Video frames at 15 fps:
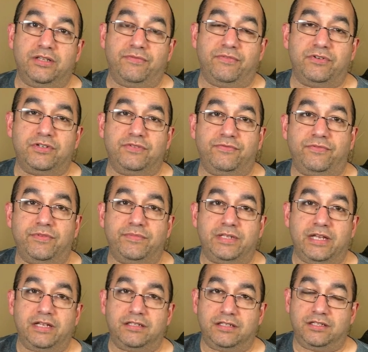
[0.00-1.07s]
the version from the
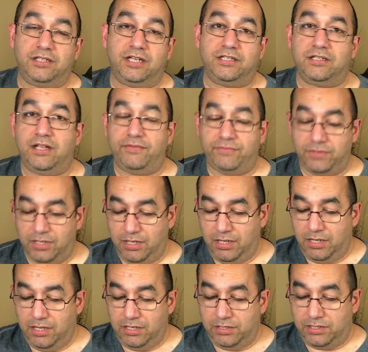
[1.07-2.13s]
Exit Stage Left
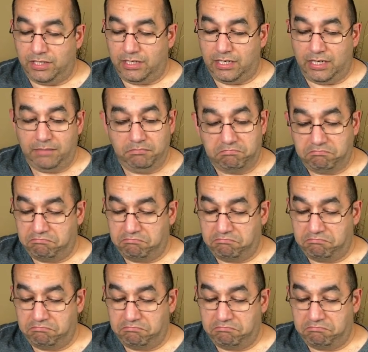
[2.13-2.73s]
C D.